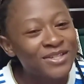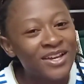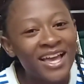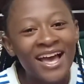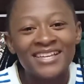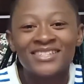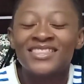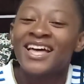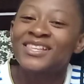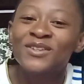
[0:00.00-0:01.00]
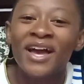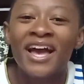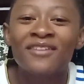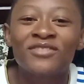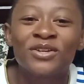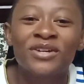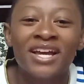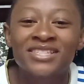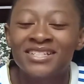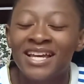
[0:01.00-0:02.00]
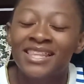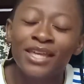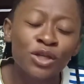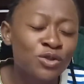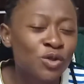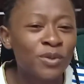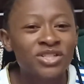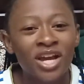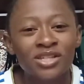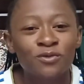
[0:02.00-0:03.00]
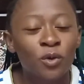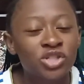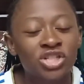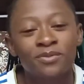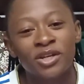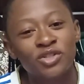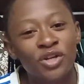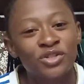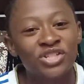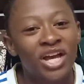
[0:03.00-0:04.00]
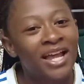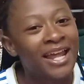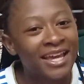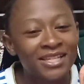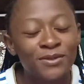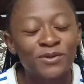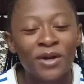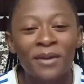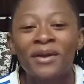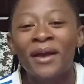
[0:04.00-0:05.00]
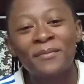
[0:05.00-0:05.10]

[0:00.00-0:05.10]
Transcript: So yeah, so that's all I had for you guys today. Thank you so much, guys, for watching. Make sure you share, like, and subscribe.